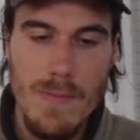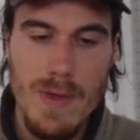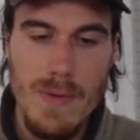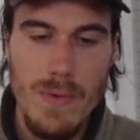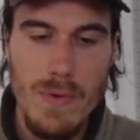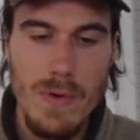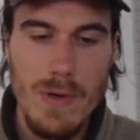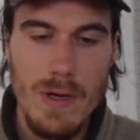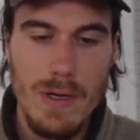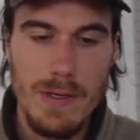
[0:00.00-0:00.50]

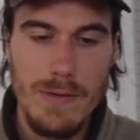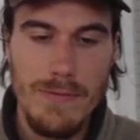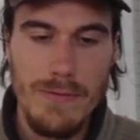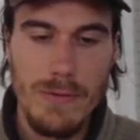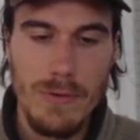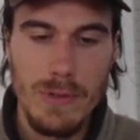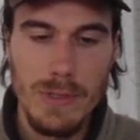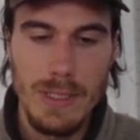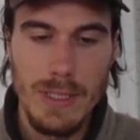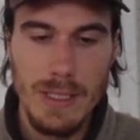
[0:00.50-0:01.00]
people who can't
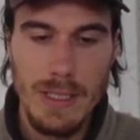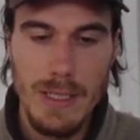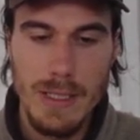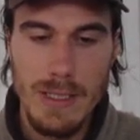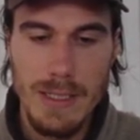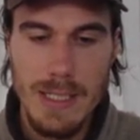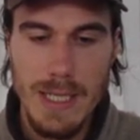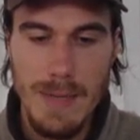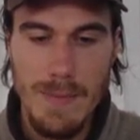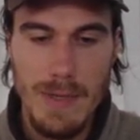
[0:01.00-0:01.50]
afford it
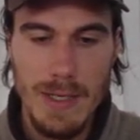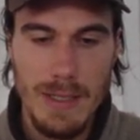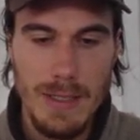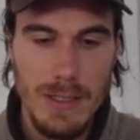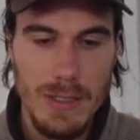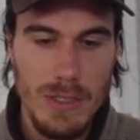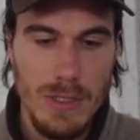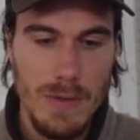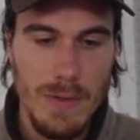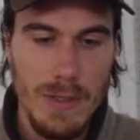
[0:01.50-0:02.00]

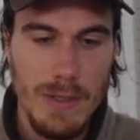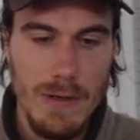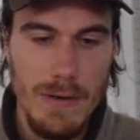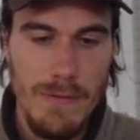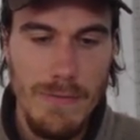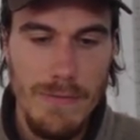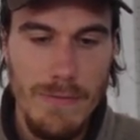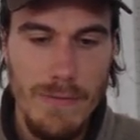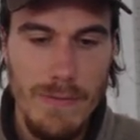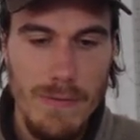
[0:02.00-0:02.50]
condemning the showing
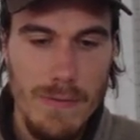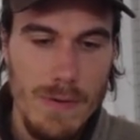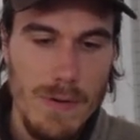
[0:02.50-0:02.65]
off